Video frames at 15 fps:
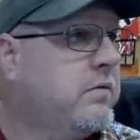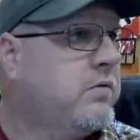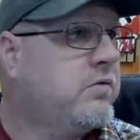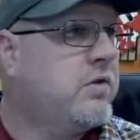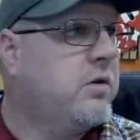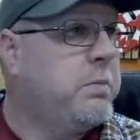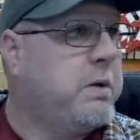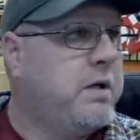
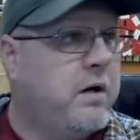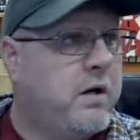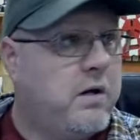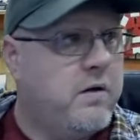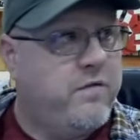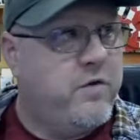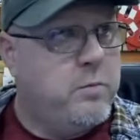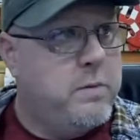Should be done in
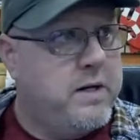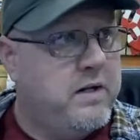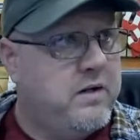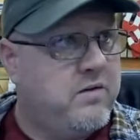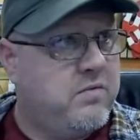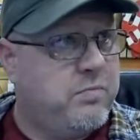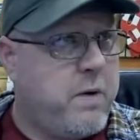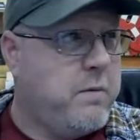a few
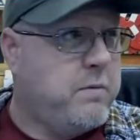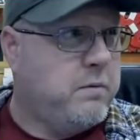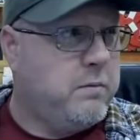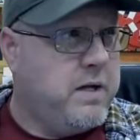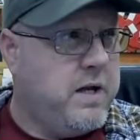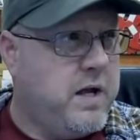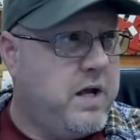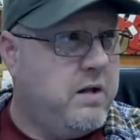minutes,
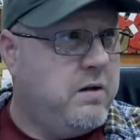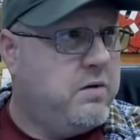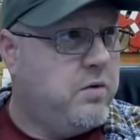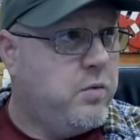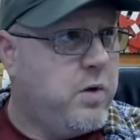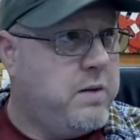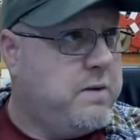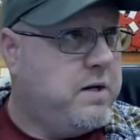probably
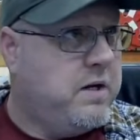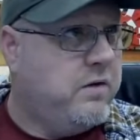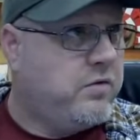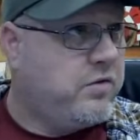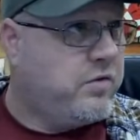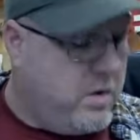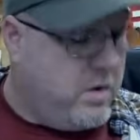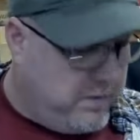20 minutes or so, I'm